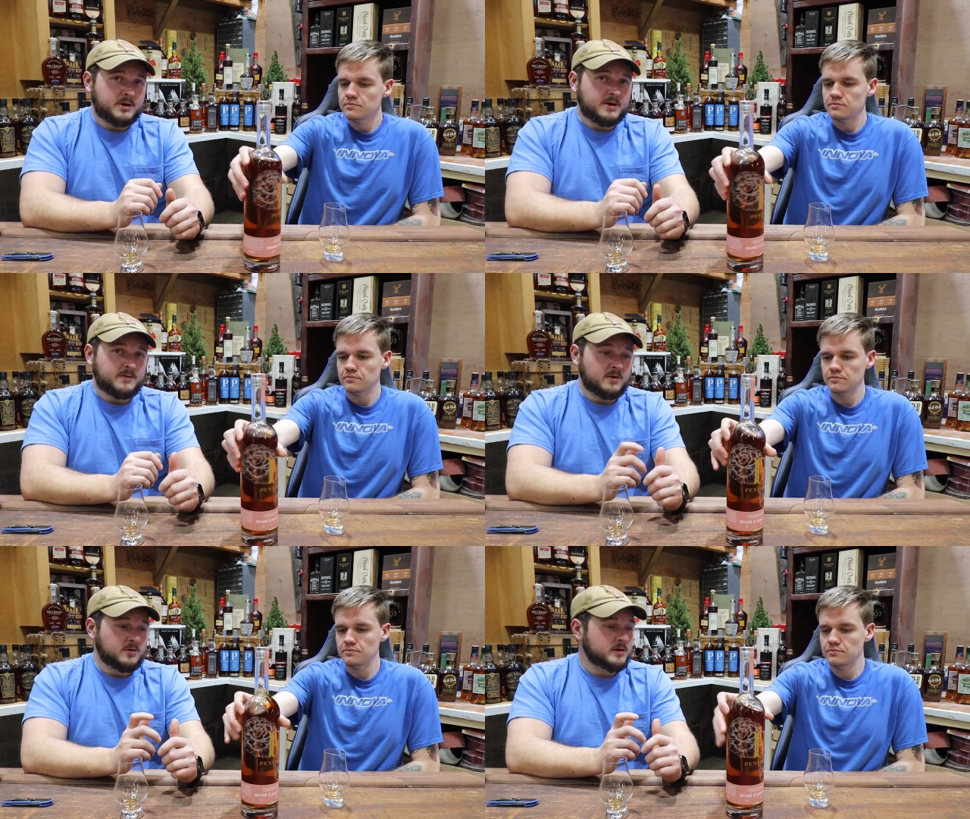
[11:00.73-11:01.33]
Speaker 1: but
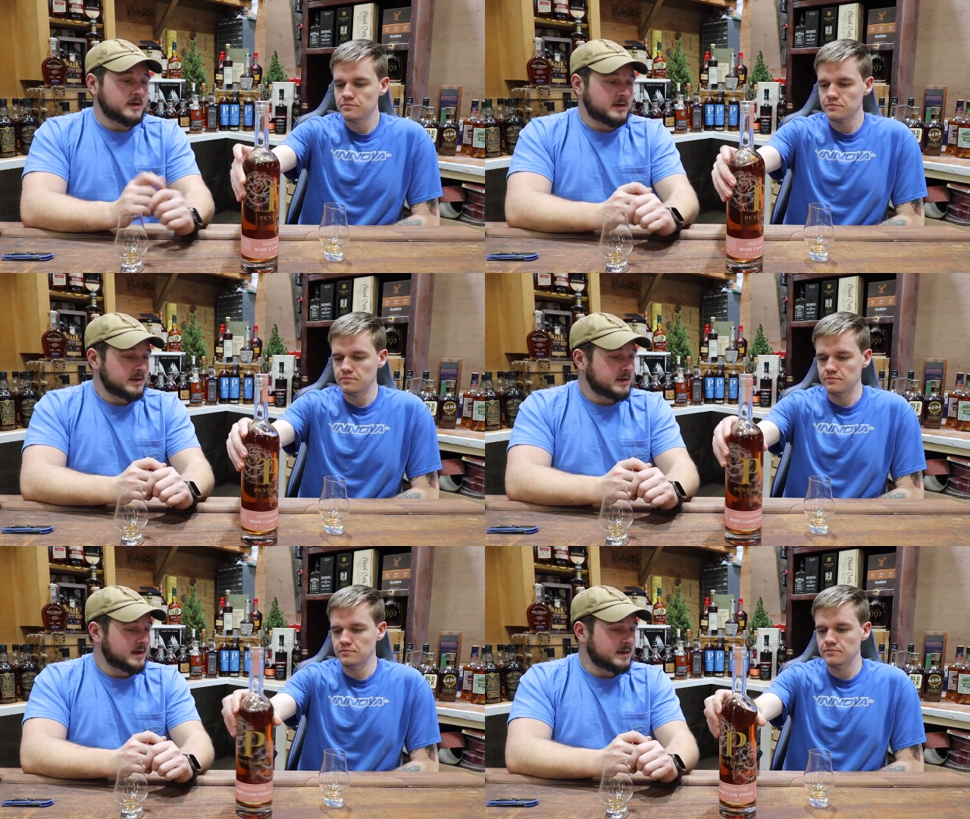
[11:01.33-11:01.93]
if you're looking
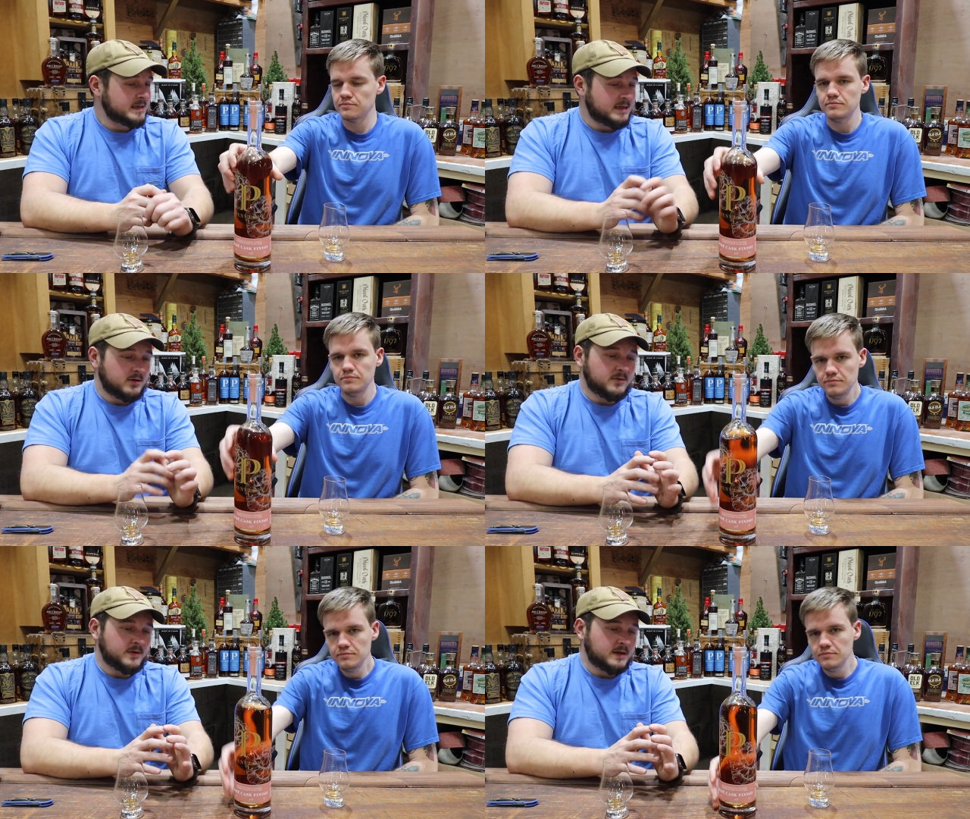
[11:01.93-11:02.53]
to kind of
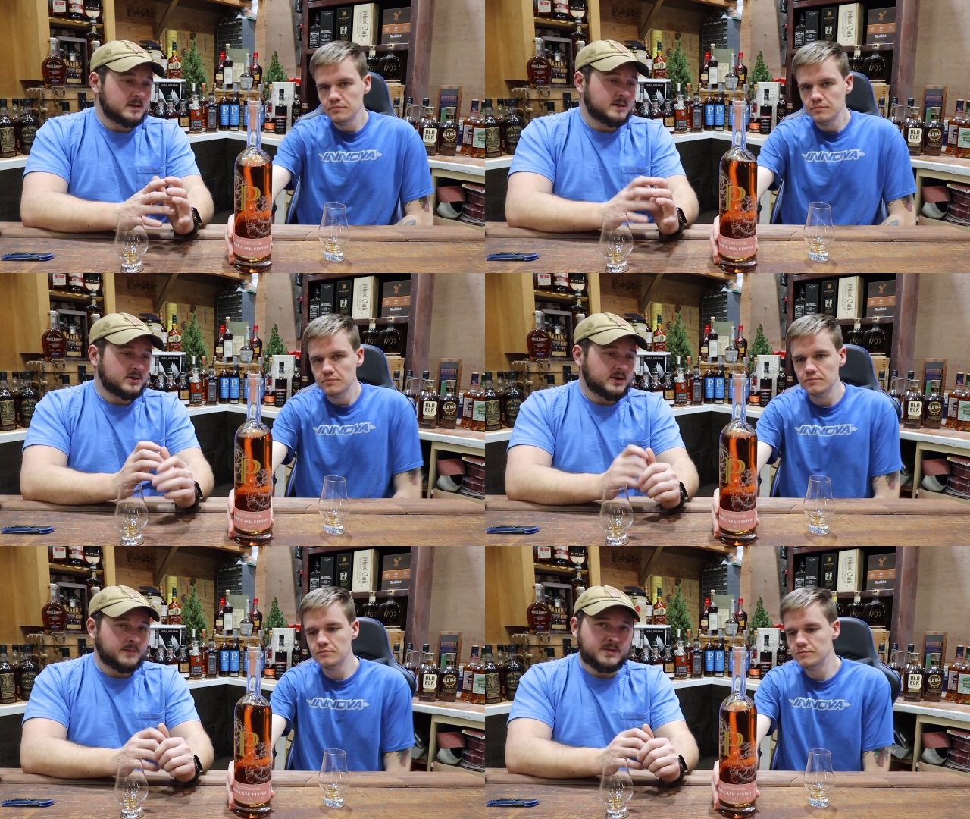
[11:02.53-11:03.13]
delve
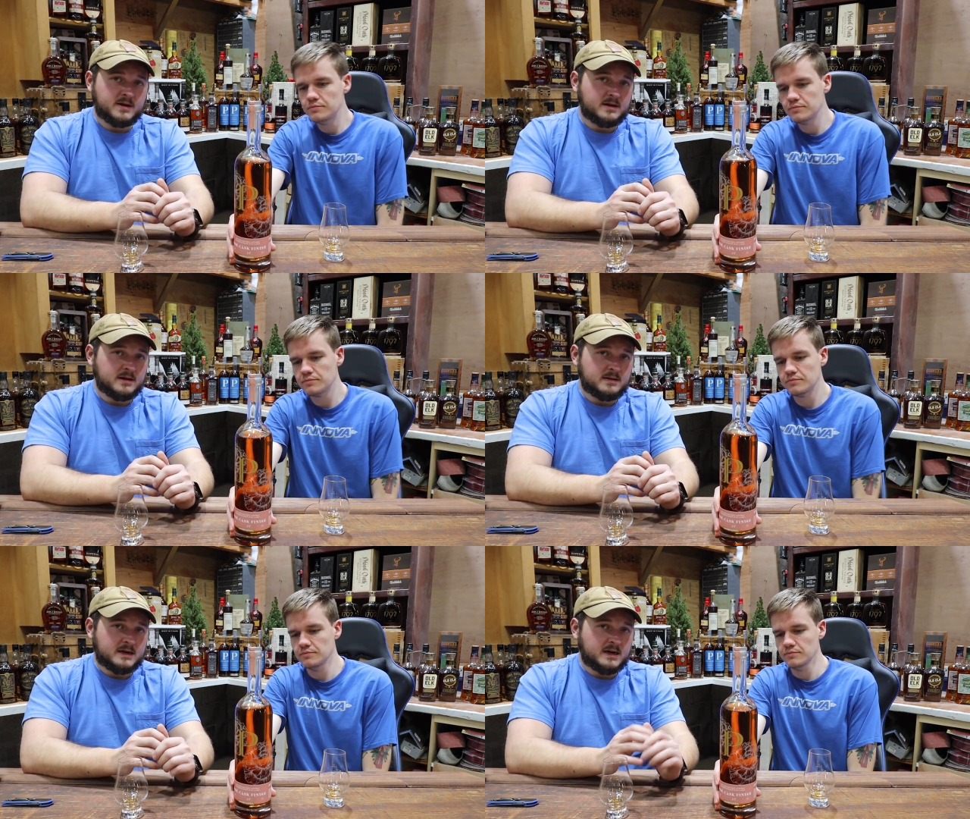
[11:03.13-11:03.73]
into
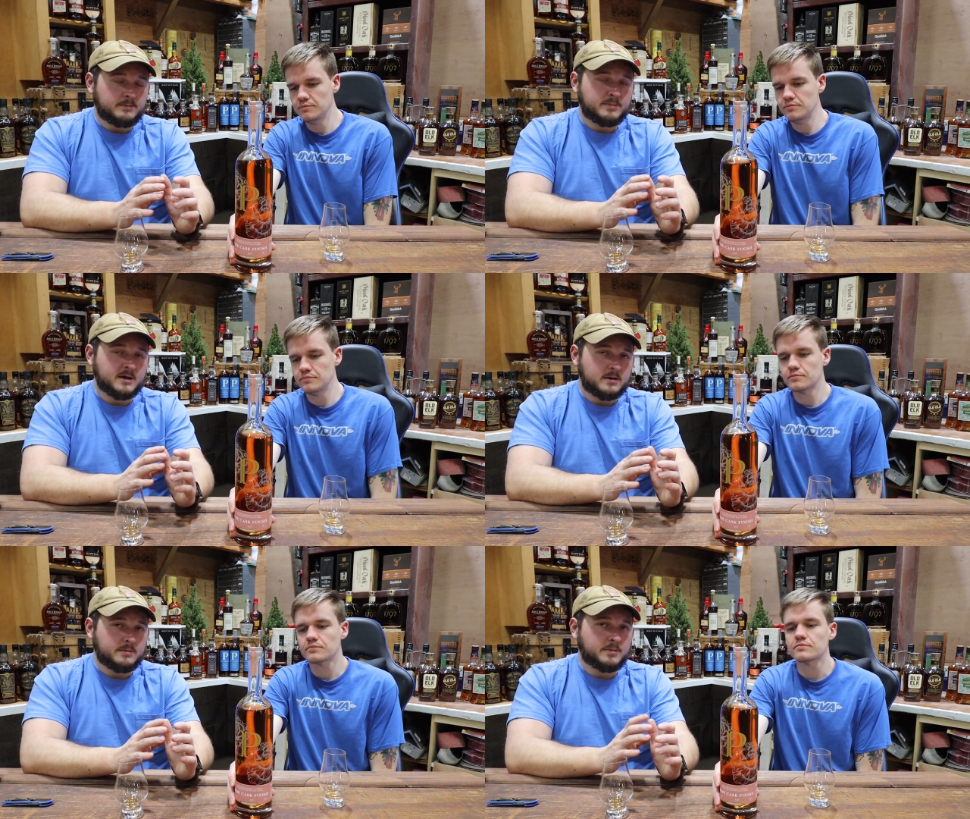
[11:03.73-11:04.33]
something and kind of pick it